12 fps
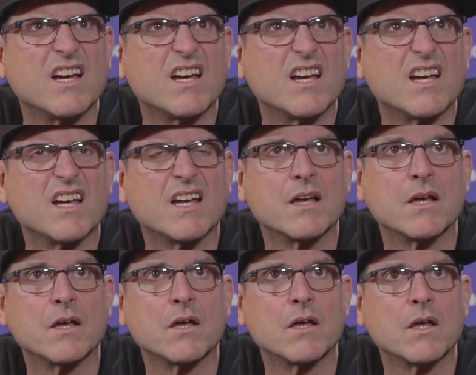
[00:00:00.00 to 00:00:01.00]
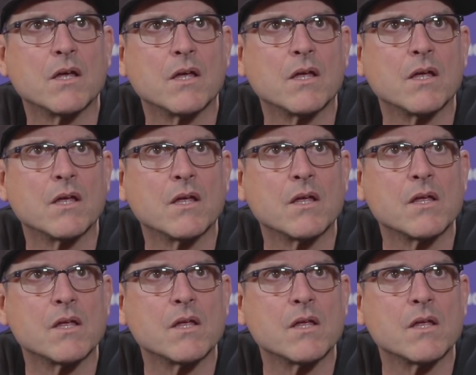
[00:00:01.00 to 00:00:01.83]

Any major injuries? Anybody uh,